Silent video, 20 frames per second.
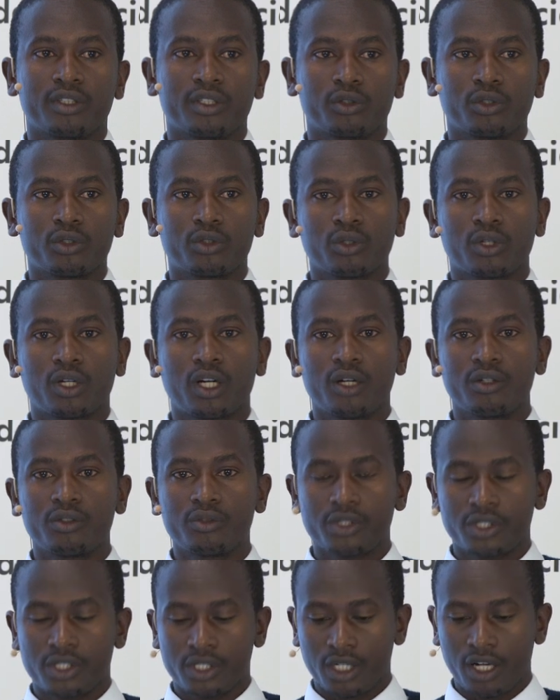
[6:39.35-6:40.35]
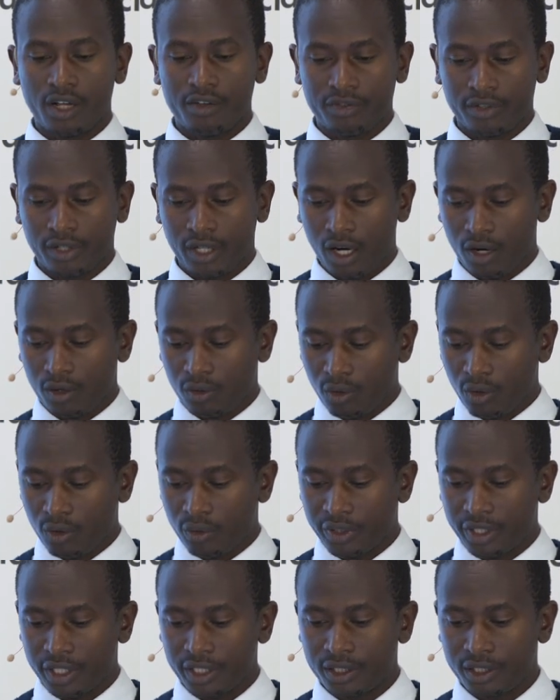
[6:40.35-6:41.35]
the total countries in Africa
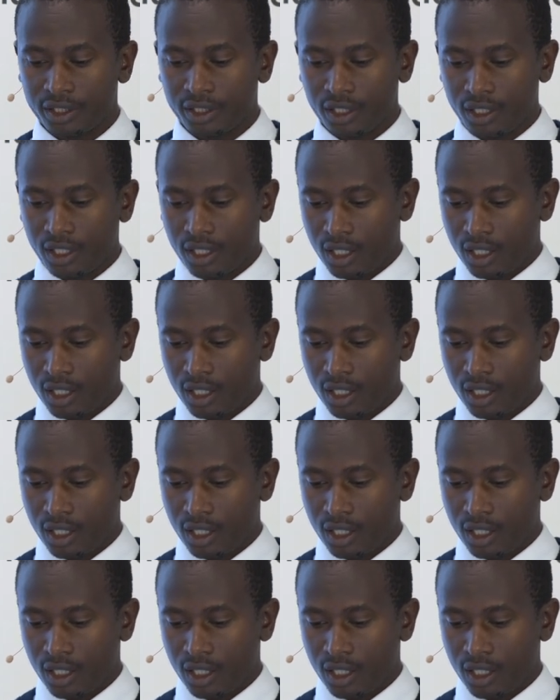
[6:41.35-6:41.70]
growing it